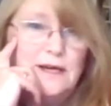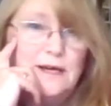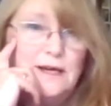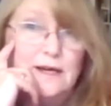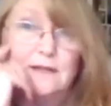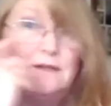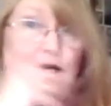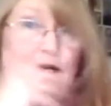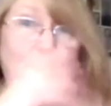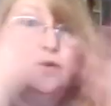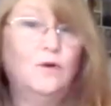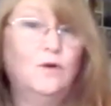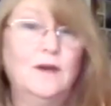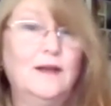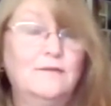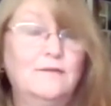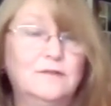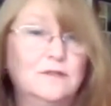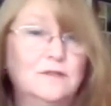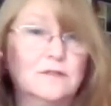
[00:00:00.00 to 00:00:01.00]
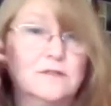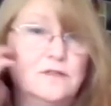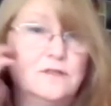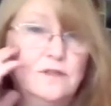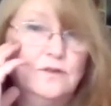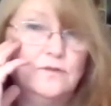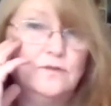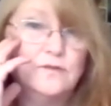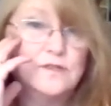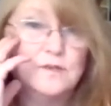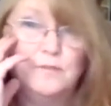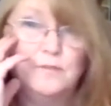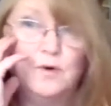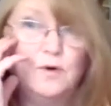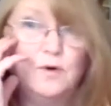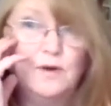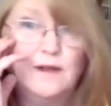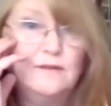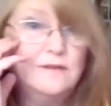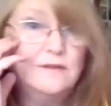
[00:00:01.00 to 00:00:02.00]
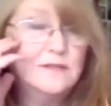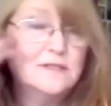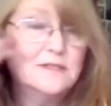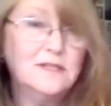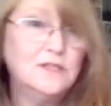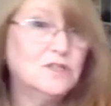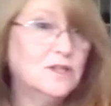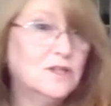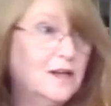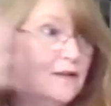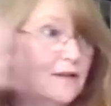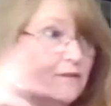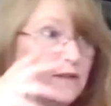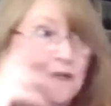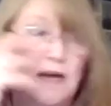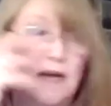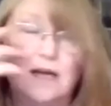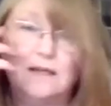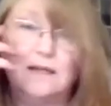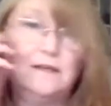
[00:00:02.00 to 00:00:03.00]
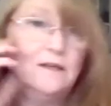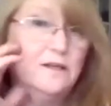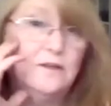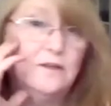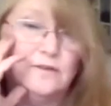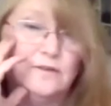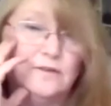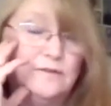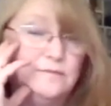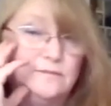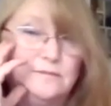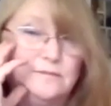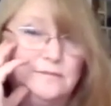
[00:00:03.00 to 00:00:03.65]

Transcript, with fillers: at, at all levels, you know, support level, teaching level, I, you know,